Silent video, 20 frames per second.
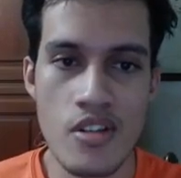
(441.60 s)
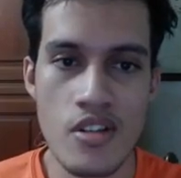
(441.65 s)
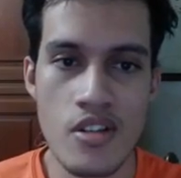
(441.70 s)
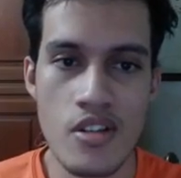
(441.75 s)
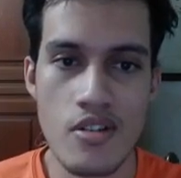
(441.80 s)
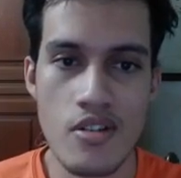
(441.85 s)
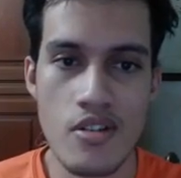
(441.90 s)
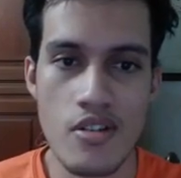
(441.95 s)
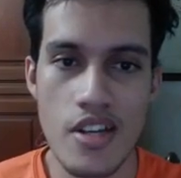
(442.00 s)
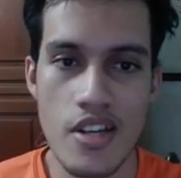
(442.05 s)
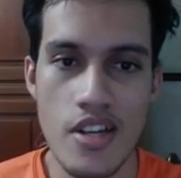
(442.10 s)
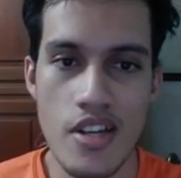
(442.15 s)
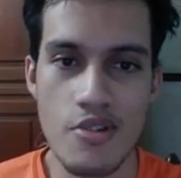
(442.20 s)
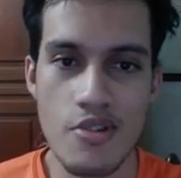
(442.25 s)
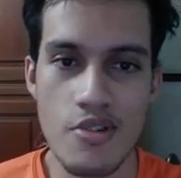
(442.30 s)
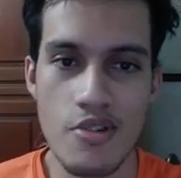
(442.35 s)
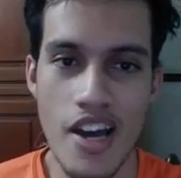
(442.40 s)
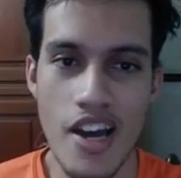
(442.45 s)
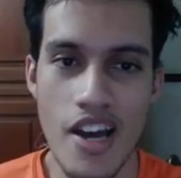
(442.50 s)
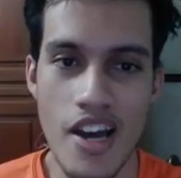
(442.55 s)
Anyway, we have
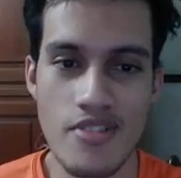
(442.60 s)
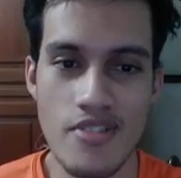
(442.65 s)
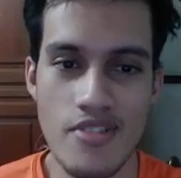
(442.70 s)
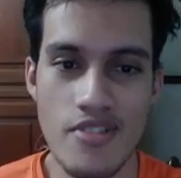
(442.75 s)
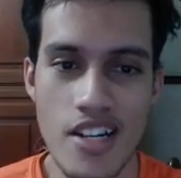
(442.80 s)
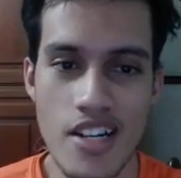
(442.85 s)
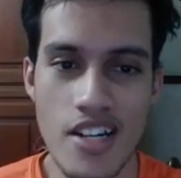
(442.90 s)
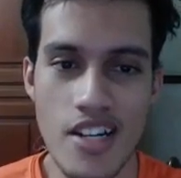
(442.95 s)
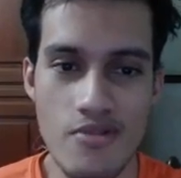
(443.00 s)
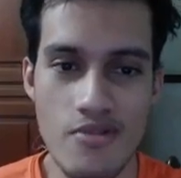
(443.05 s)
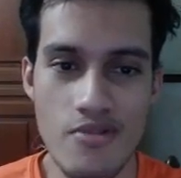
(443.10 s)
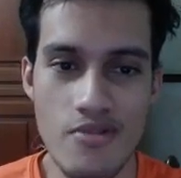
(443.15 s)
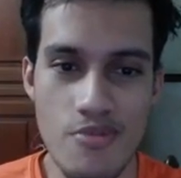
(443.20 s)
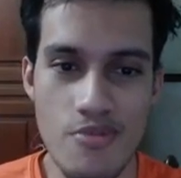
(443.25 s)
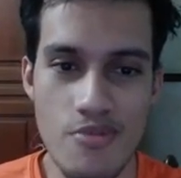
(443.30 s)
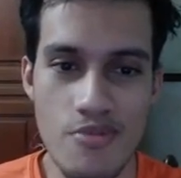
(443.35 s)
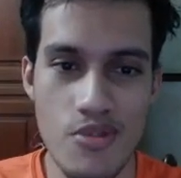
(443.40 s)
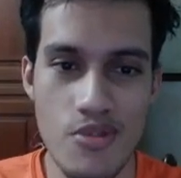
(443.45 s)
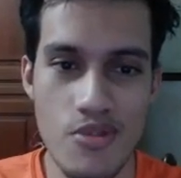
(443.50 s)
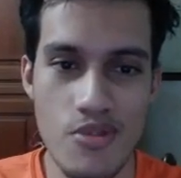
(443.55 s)
to let it go through because we
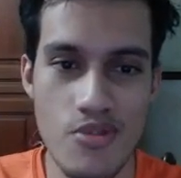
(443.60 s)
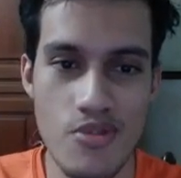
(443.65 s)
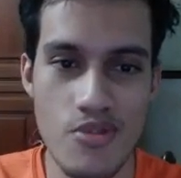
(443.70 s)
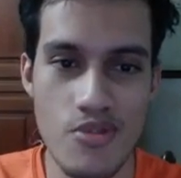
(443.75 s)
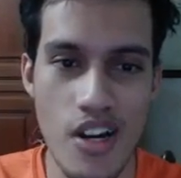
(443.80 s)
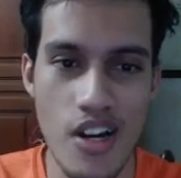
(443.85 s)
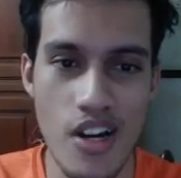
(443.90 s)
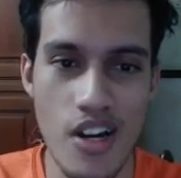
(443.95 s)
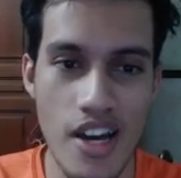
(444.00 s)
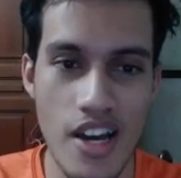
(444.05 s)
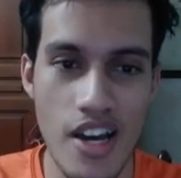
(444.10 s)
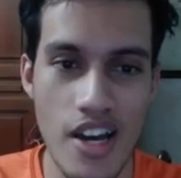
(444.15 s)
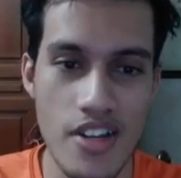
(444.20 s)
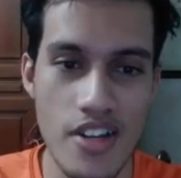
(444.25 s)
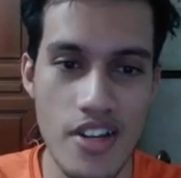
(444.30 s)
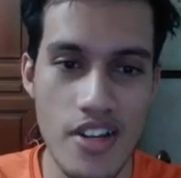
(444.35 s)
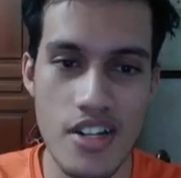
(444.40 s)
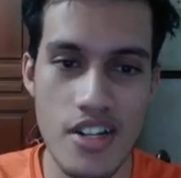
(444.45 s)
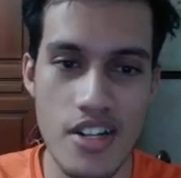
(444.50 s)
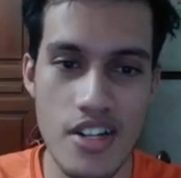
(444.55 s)
do not have any
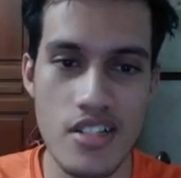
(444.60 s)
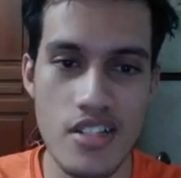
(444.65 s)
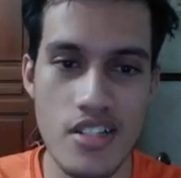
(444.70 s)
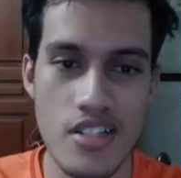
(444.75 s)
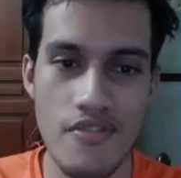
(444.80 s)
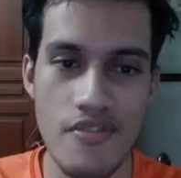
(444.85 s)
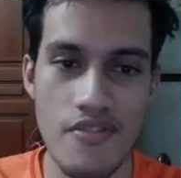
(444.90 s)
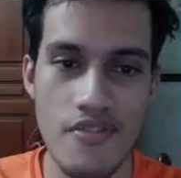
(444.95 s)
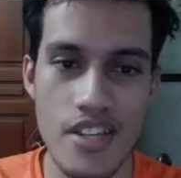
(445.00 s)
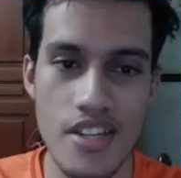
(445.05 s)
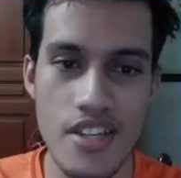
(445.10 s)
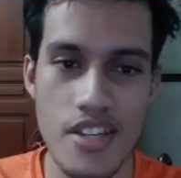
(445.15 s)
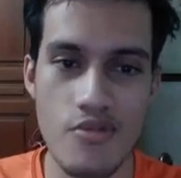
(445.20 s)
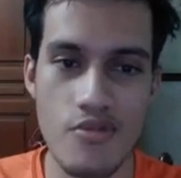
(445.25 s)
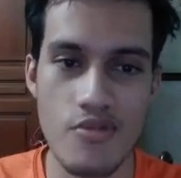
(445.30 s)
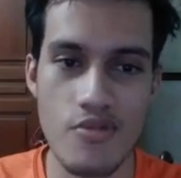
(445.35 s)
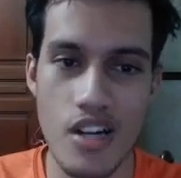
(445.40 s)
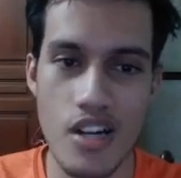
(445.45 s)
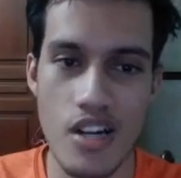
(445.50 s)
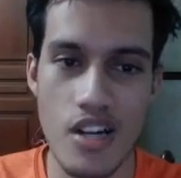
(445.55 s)
shields left, and here
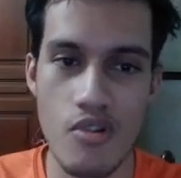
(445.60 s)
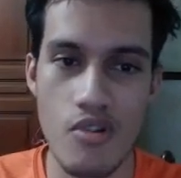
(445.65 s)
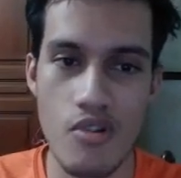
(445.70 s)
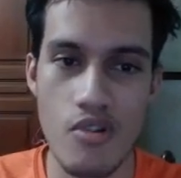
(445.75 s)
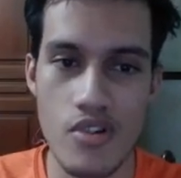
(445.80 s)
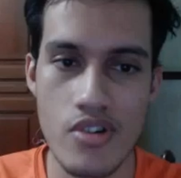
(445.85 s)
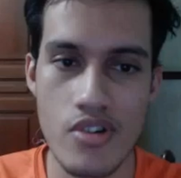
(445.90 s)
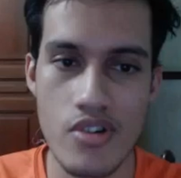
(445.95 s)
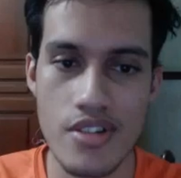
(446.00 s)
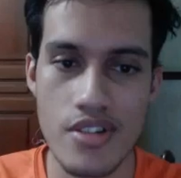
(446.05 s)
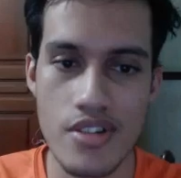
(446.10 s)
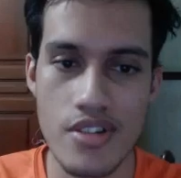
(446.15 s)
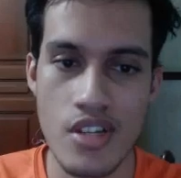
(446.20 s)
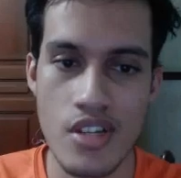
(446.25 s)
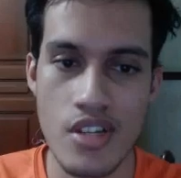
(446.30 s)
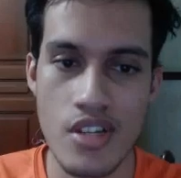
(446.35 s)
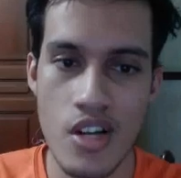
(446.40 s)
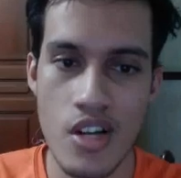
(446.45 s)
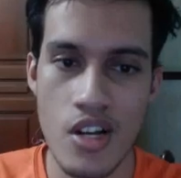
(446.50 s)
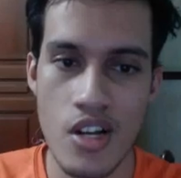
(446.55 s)
our Auroras
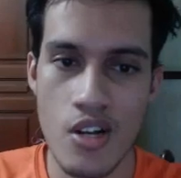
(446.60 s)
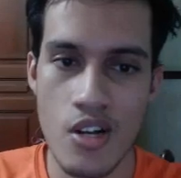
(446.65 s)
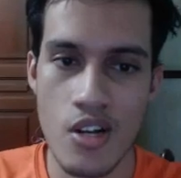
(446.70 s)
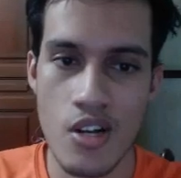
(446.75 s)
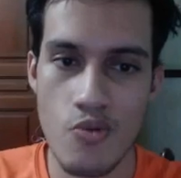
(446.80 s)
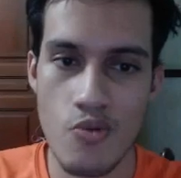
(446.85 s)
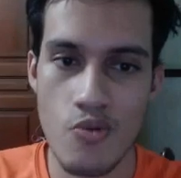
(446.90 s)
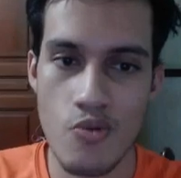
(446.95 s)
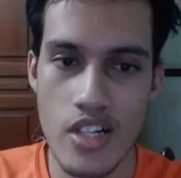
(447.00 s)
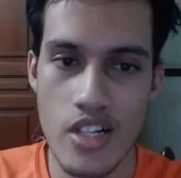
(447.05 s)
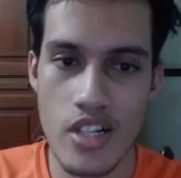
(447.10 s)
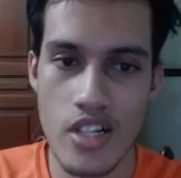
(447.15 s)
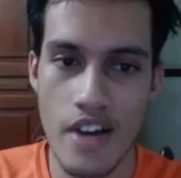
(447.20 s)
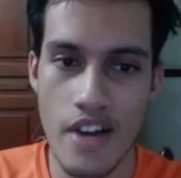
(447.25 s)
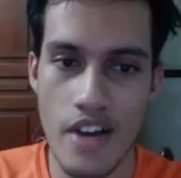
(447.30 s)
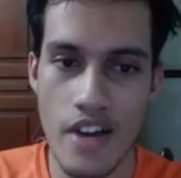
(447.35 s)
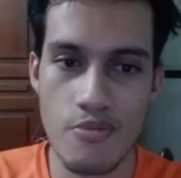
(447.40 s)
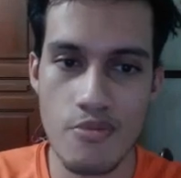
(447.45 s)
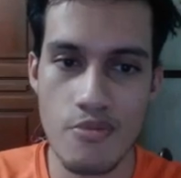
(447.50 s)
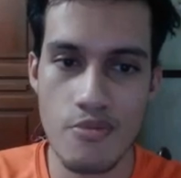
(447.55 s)
will have to
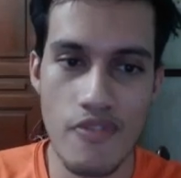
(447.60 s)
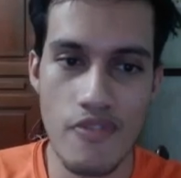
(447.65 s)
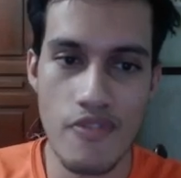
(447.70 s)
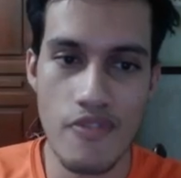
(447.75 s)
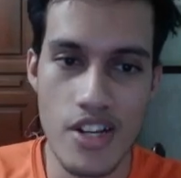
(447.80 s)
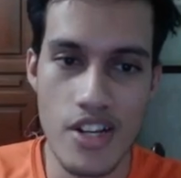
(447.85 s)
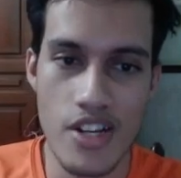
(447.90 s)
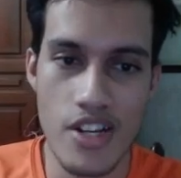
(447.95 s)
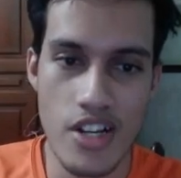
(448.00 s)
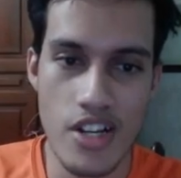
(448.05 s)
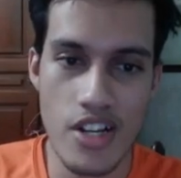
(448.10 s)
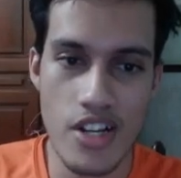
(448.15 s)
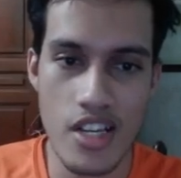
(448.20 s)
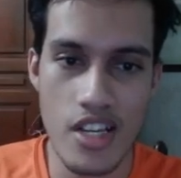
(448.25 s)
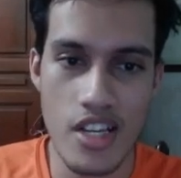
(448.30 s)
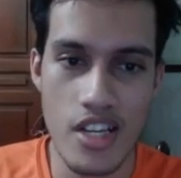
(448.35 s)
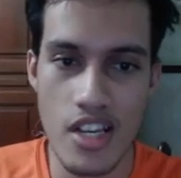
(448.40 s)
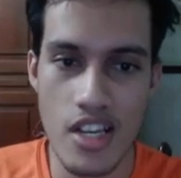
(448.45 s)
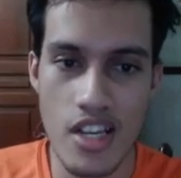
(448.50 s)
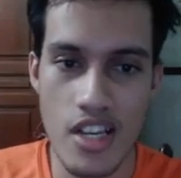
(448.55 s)
be very tricky
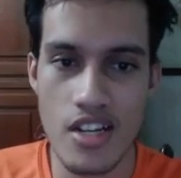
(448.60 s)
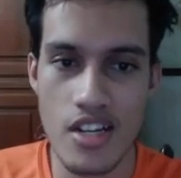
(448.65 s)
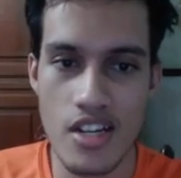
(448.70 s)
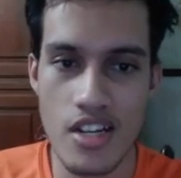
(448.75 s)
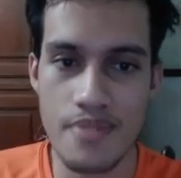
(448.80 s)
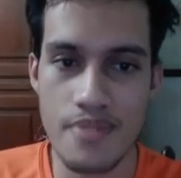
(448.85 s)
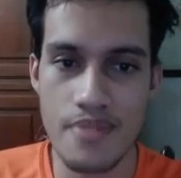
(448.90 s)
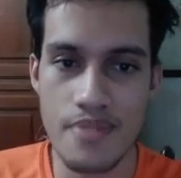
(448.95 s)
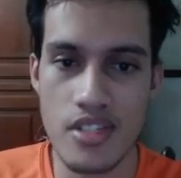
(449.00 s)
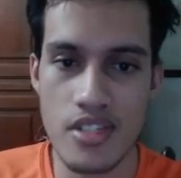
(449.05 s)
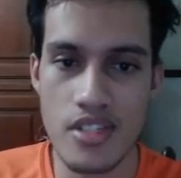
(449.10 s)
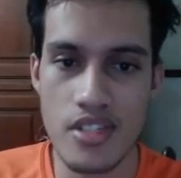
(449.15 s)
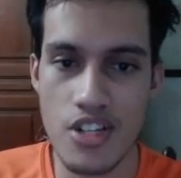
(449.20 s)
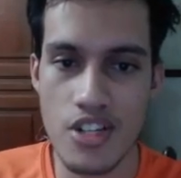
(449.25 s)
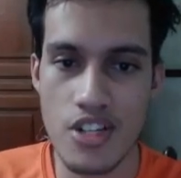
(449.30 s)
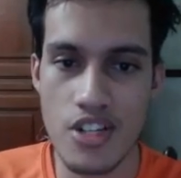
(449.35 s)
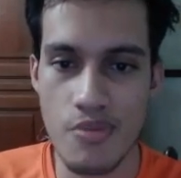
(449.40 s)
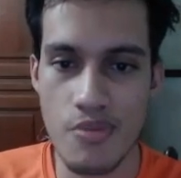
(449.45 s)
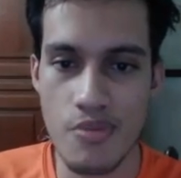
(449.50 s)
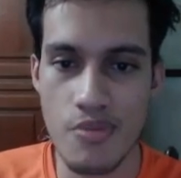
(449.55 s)
in this position
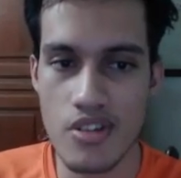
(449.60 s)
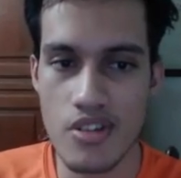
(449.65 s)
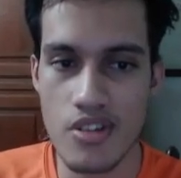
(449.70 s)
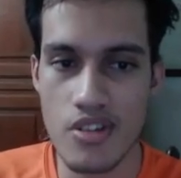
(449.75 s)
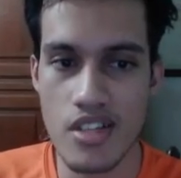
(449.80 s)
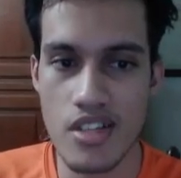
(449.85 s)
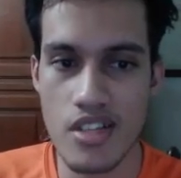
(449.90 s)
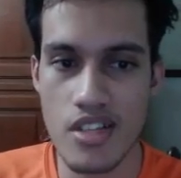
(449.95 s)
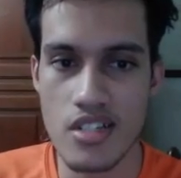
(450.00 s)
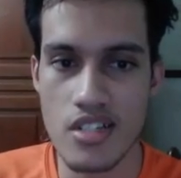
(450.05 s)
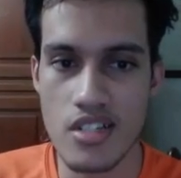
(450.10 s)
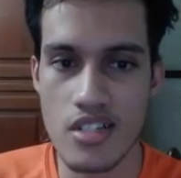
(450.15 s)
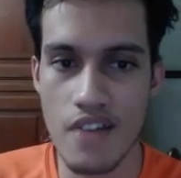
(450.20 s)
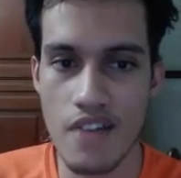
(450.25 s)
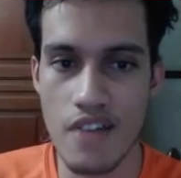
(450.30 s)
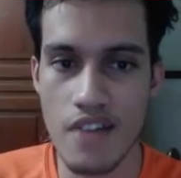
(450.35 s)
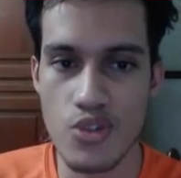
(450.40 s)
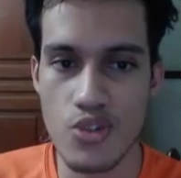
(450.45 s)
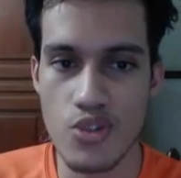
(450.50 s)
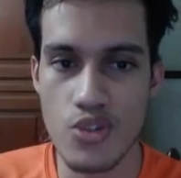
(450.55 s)
because they still have a
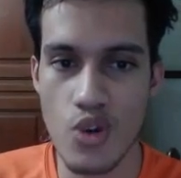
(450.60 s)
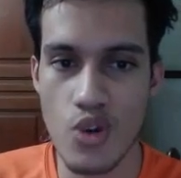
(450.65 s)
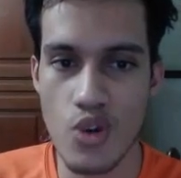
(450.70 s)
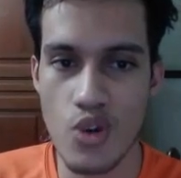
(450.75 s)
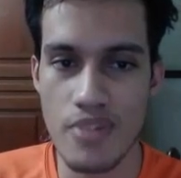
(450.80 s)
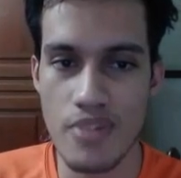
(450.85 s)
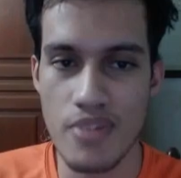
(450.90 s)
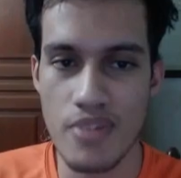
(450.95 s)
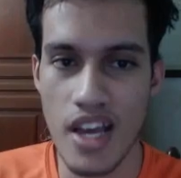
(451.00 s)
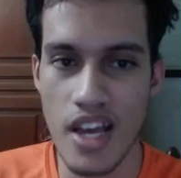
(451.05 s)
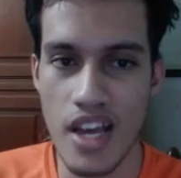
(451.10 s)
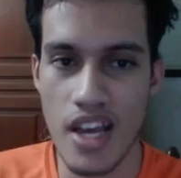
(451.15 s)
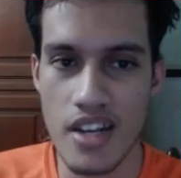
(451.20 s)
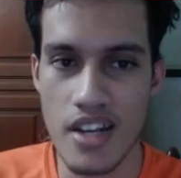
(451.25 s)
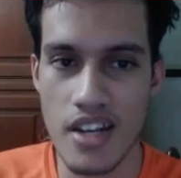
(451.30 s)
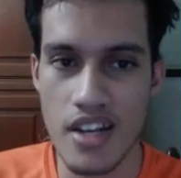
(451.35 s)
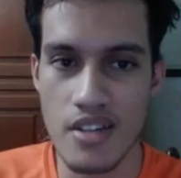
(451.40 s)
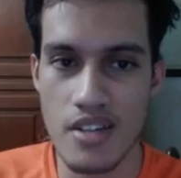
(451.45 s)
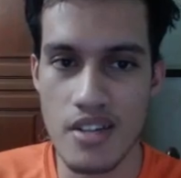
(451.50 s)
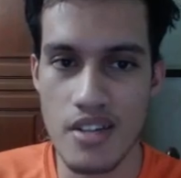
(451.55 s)
Swampert at the
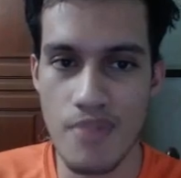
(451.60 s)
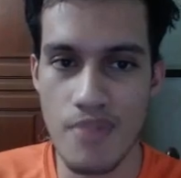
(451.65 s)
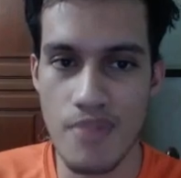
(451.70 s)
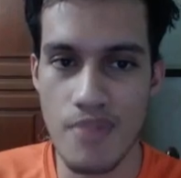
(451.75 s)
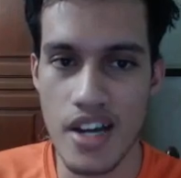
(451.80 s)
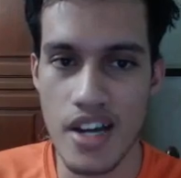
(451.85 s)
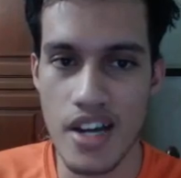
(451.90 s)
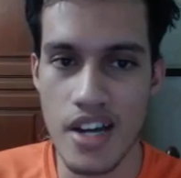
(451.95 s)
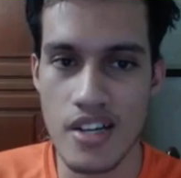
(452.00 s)
back.